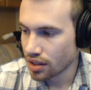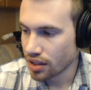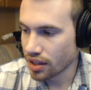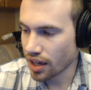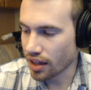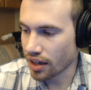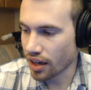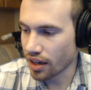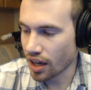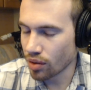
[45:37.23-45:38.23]
Yeah, like,
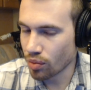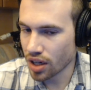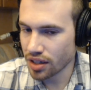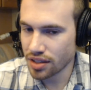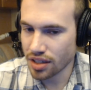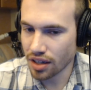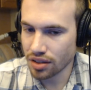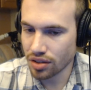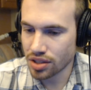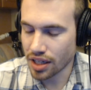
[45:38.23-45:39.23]
I wanted to
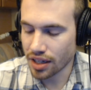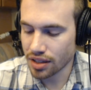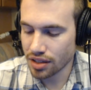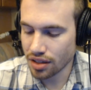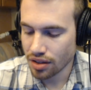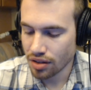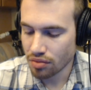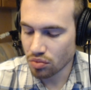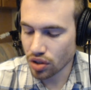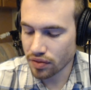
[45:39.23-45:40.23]
understand
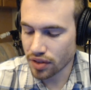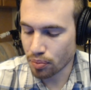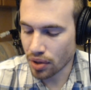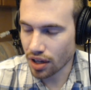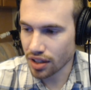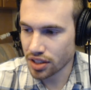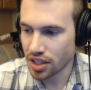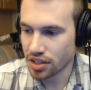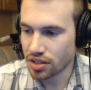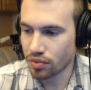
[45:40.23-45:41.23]
more of the
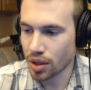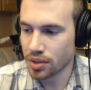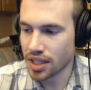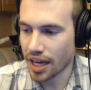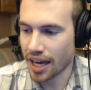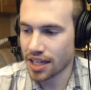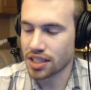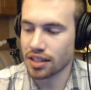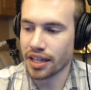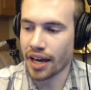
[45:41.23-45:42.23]
politics of what was
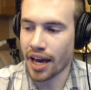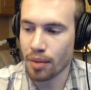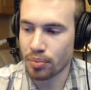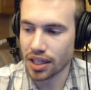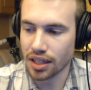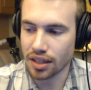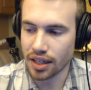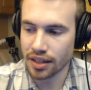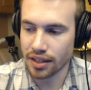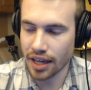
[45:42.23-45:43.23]
actually happening
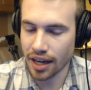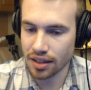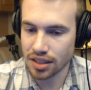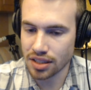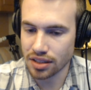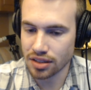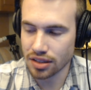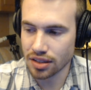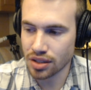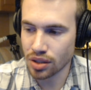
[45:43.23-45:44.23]
in the galaxy during
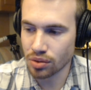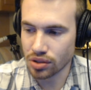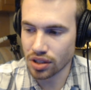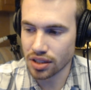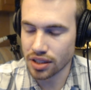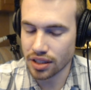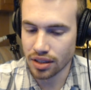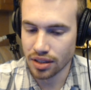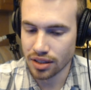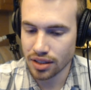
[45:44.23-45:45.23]
the sequel trilogy,
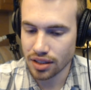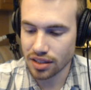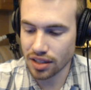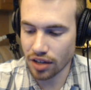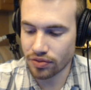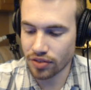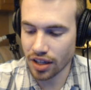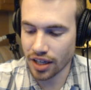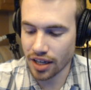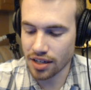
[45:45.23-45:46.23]
because I felt
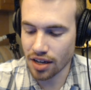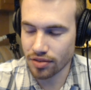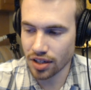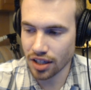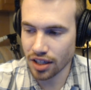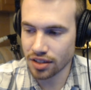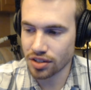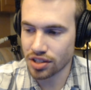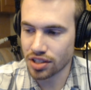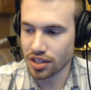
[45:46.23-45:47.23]
like I never really
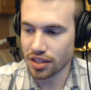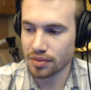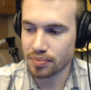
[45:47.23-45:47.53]
understood it.